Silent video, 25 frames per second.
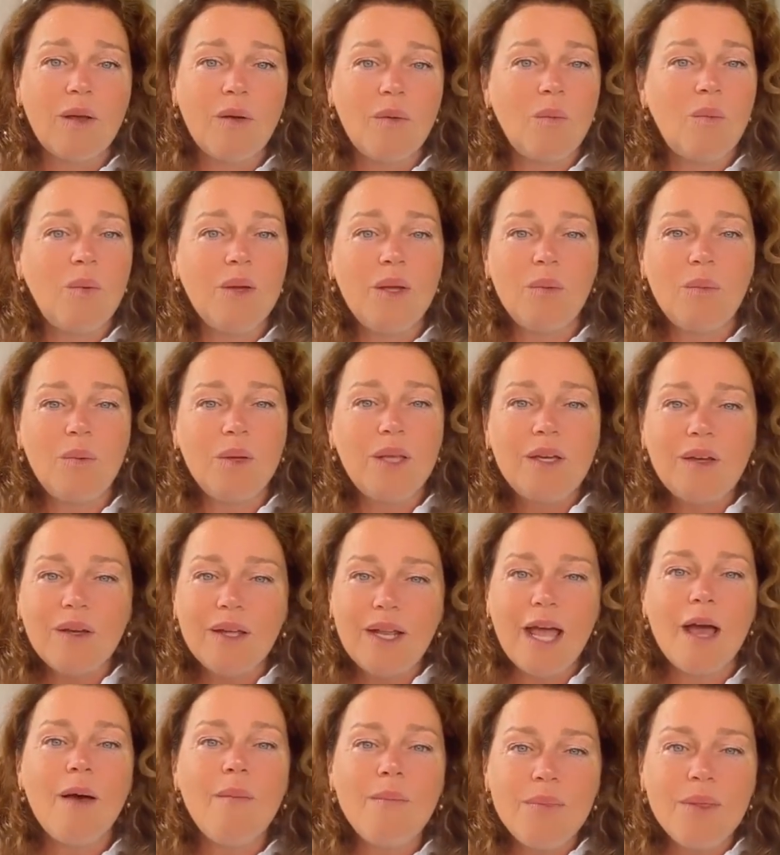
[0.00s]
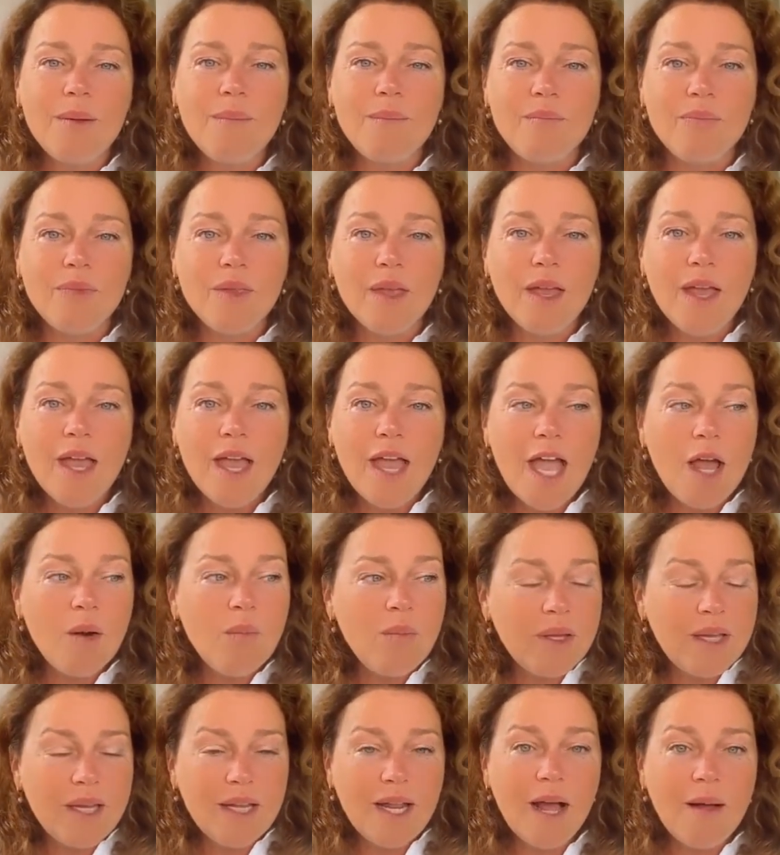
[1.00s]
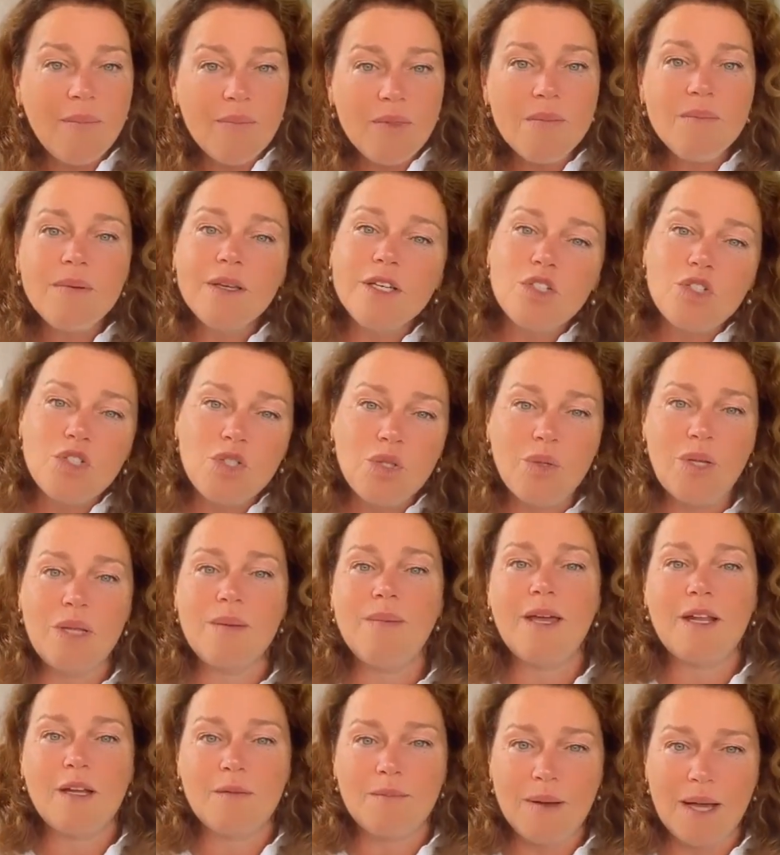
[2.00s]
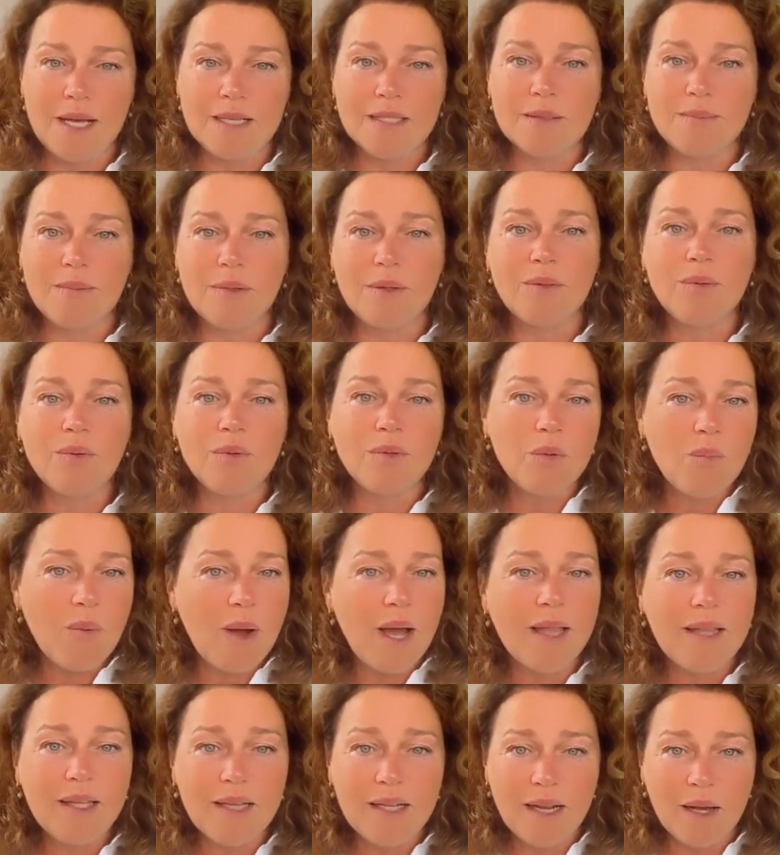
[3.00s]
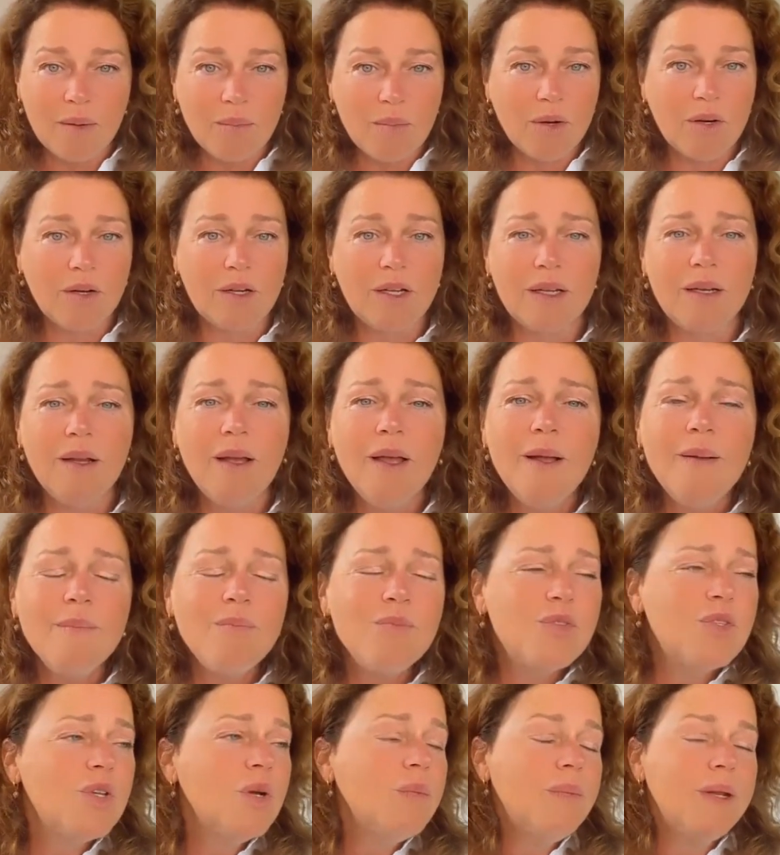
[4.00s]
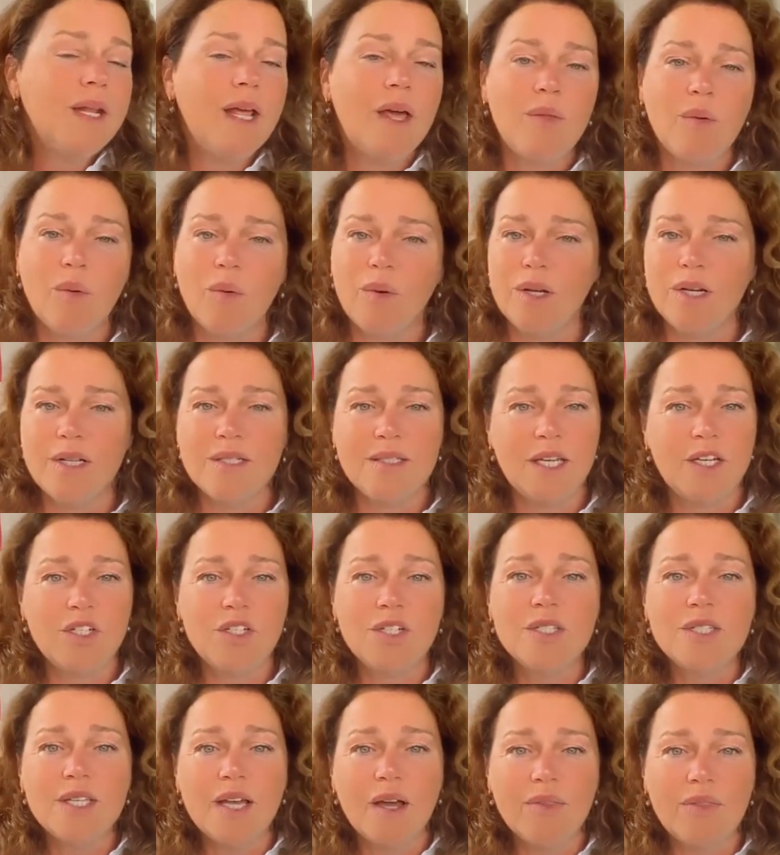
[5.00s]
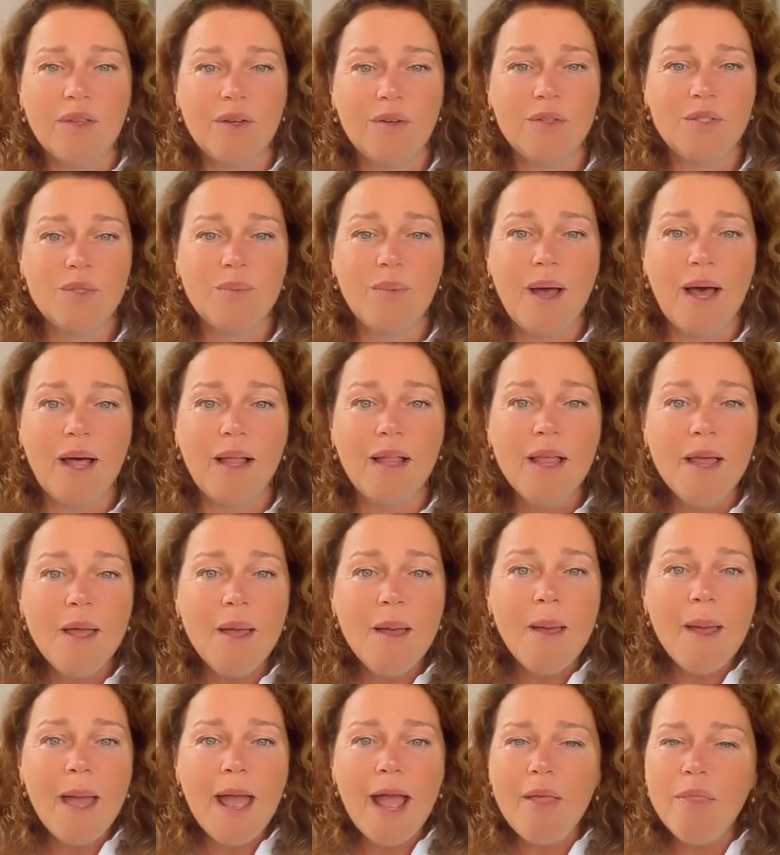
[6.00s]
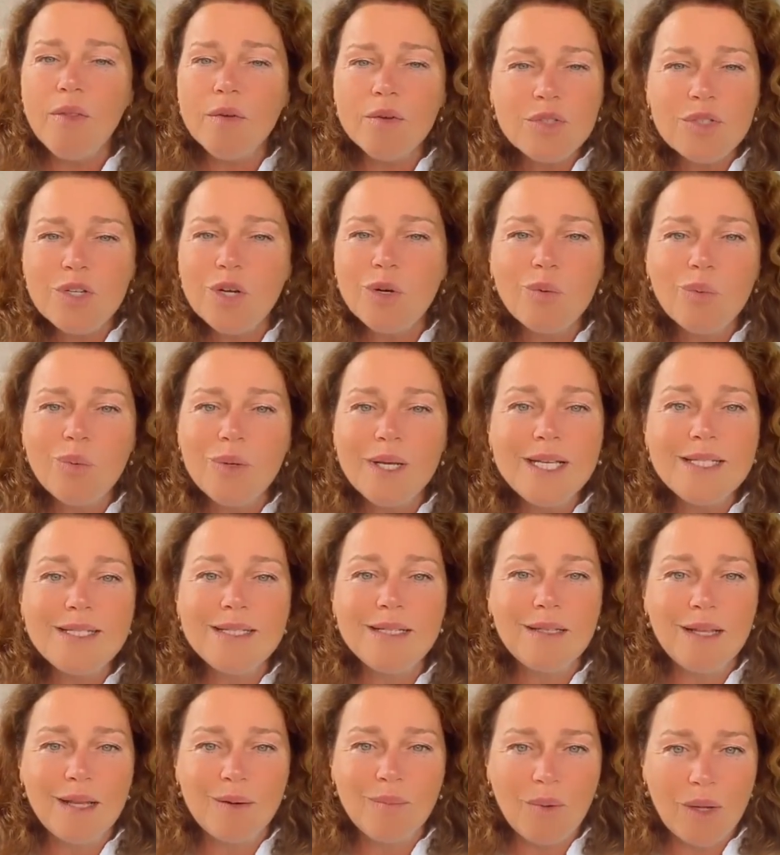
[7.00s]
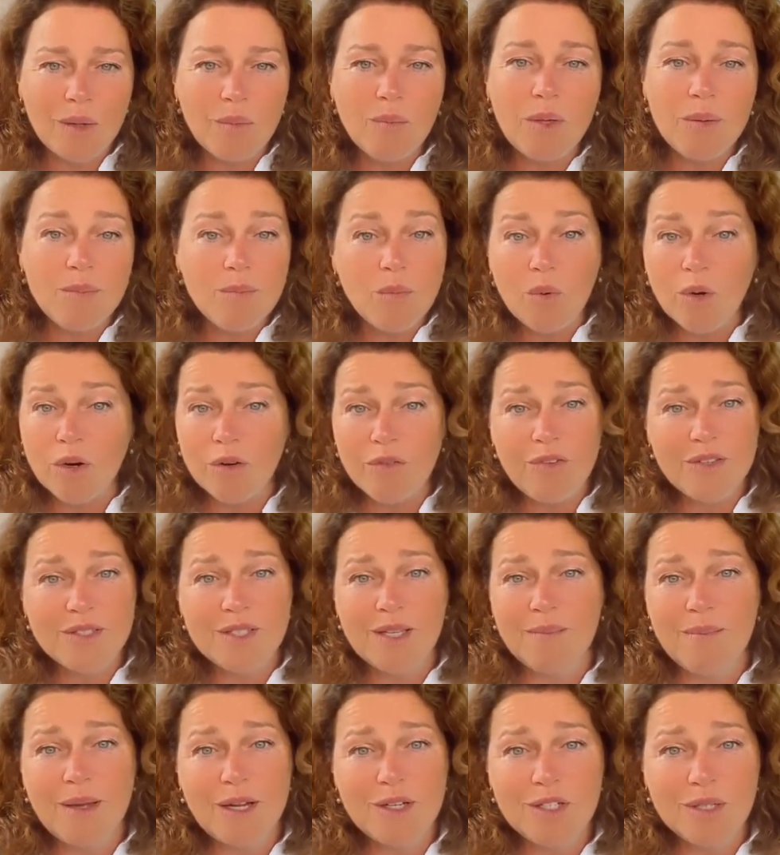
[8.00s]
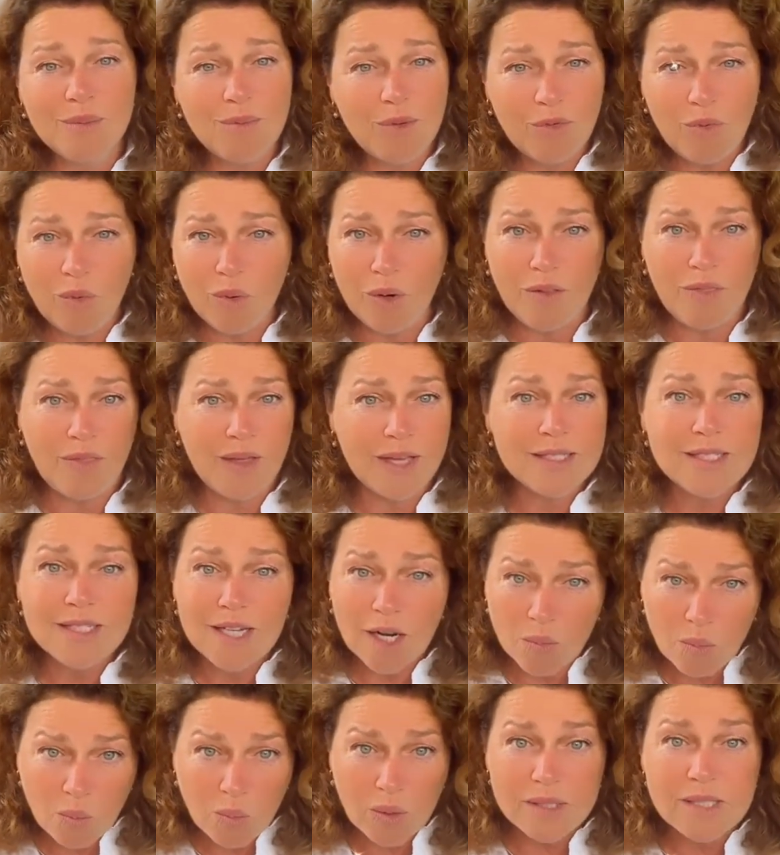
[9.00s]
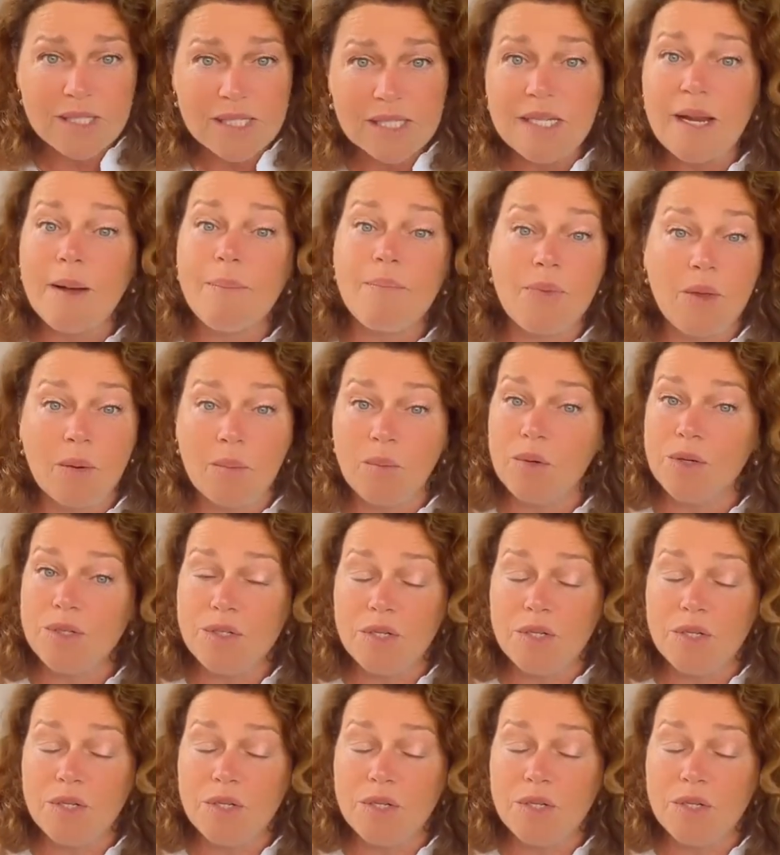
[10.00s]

we could help them. And we could help them because Judi made it possible through the Wily Network and so many other organizations out there as well. And there's no reason that when we morph, as I mentioned before, that's not one step that we're